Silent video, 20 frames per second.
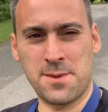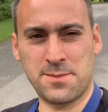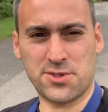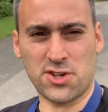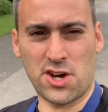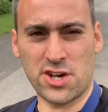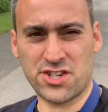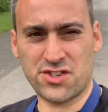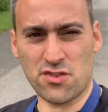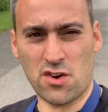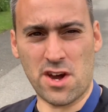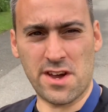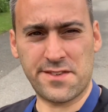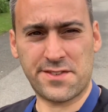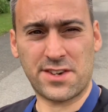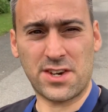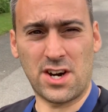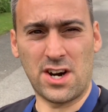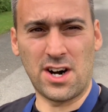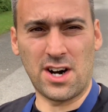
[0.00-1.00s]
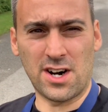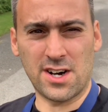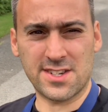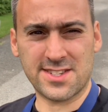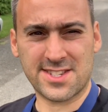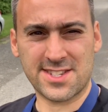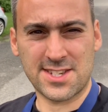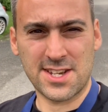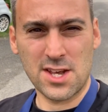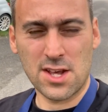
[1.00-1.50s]
I drive
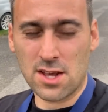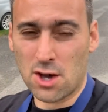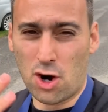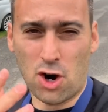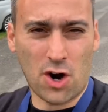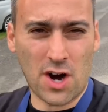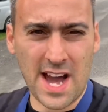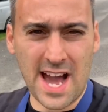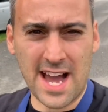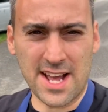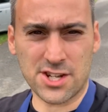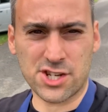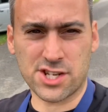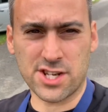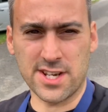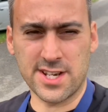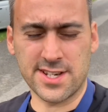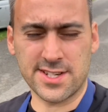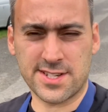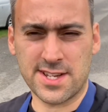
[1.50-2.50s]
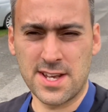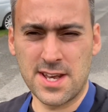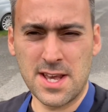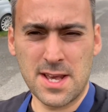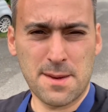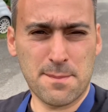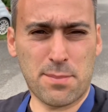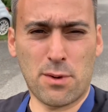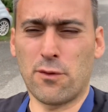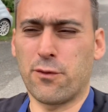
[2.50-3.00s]
cars, hot hatches,
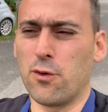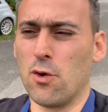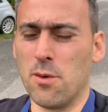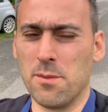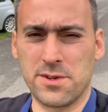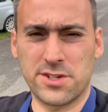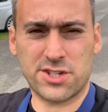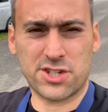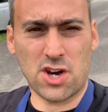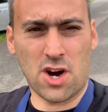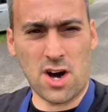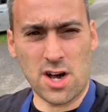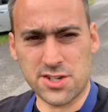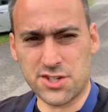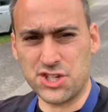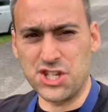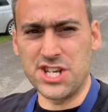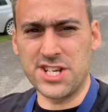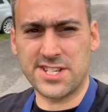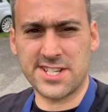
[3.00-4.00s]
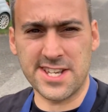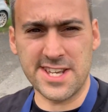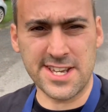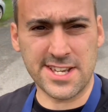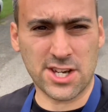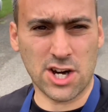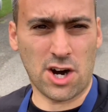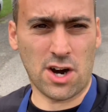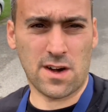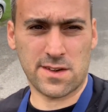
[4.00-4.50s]
performance cars, GT
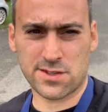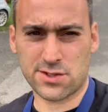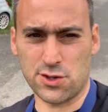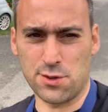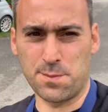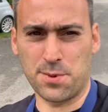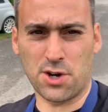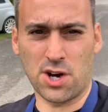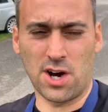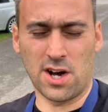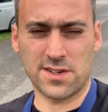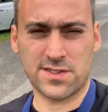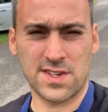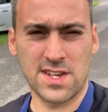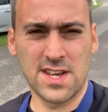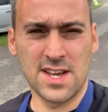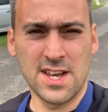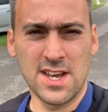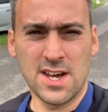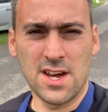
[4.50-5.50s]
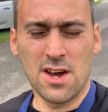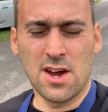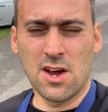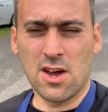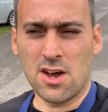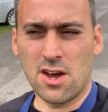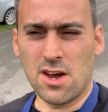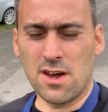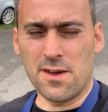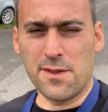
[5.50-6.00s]
cars, supercars,
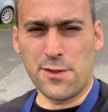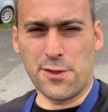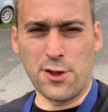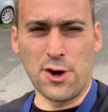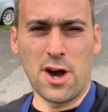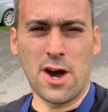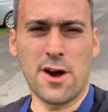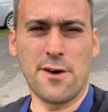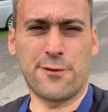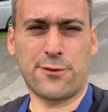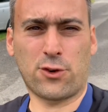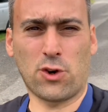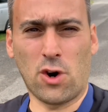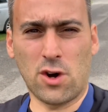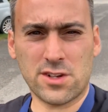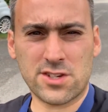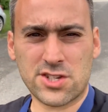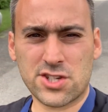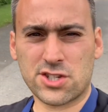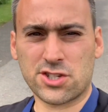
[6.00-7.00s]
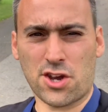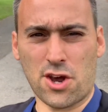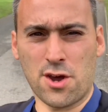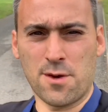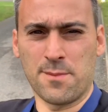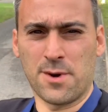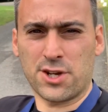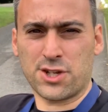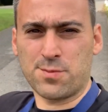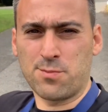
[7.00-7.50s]
that have got so
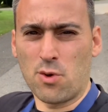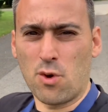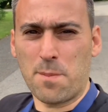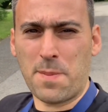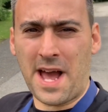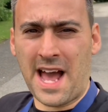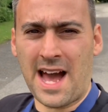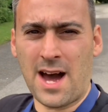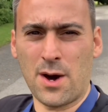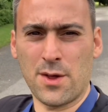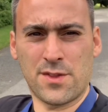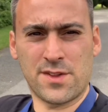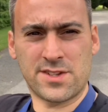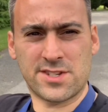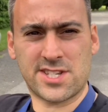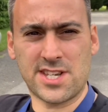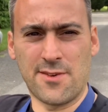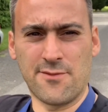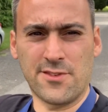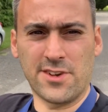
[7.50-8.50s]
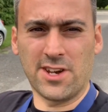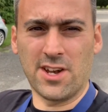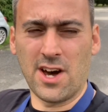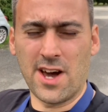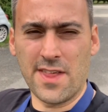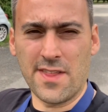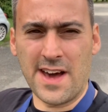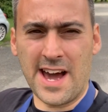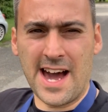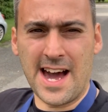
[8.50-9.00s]
much more power than something
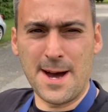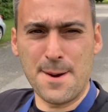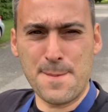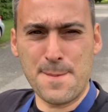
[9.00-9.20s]
like that,